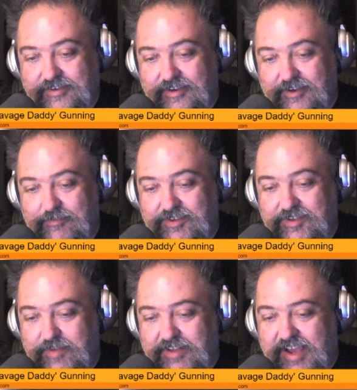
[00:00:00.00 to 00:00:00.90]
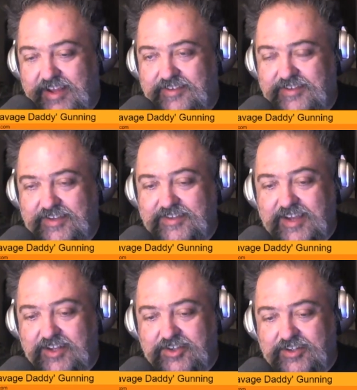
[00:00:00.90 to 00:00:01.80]
We're just talking about that as an
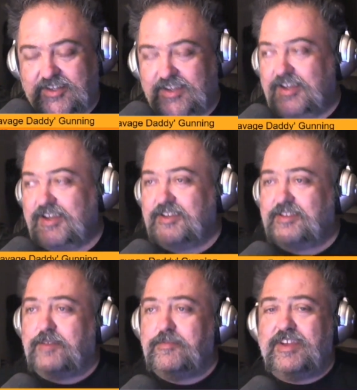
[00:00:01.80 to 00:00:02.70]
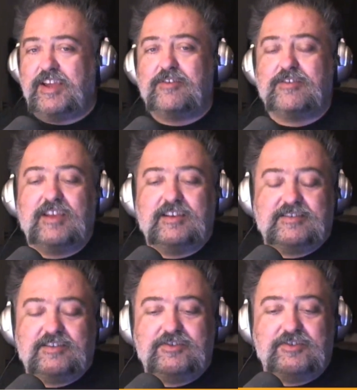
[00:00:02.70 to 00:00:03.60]
extension. Some of the other things
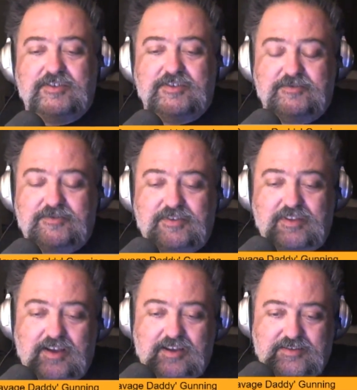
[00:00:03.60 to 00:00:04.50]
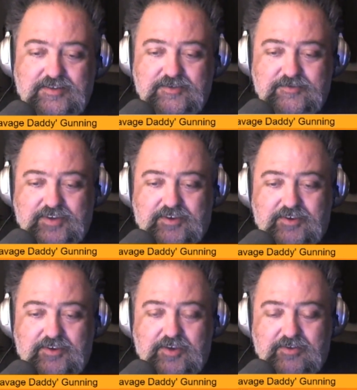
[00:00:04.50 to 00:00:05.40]
that you can do too, like
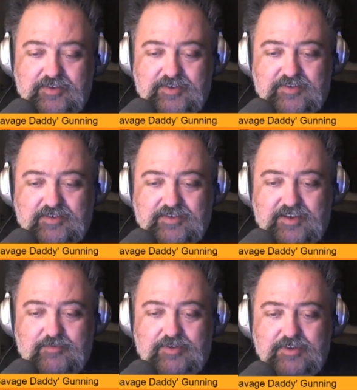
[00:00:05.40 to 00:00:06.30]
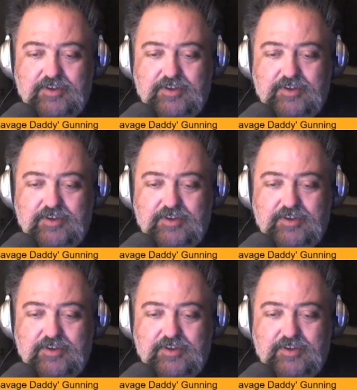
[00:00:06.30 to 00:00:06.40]
you hear this all the time. Well,